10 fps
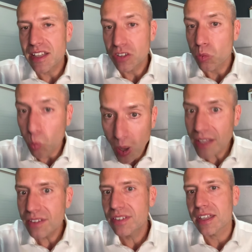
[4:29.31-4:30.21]
This
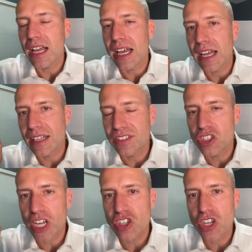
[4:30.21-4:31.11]
was a
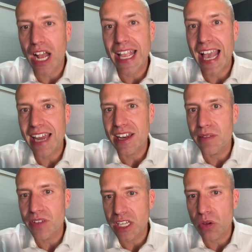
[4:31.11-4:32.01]
suggestion I had in
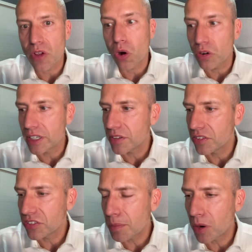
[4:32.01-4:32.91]
a video earlier
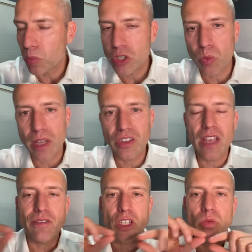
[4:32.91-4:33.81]
this summer, which was
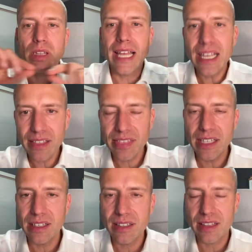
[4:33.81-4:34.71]
if you
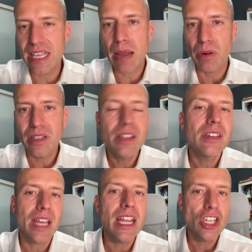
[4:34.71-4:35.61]
lengthened the
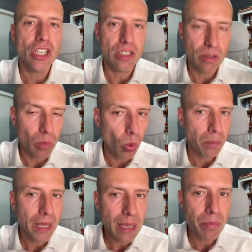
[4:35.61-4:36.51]
amortization to more
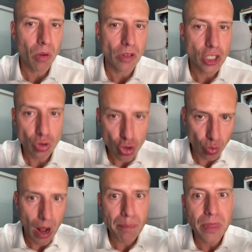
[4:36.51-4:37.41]
people, you
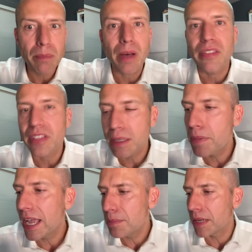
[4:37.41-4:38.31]
drop the monthly
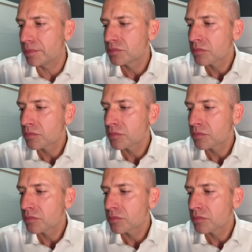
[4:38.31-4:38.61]
payment.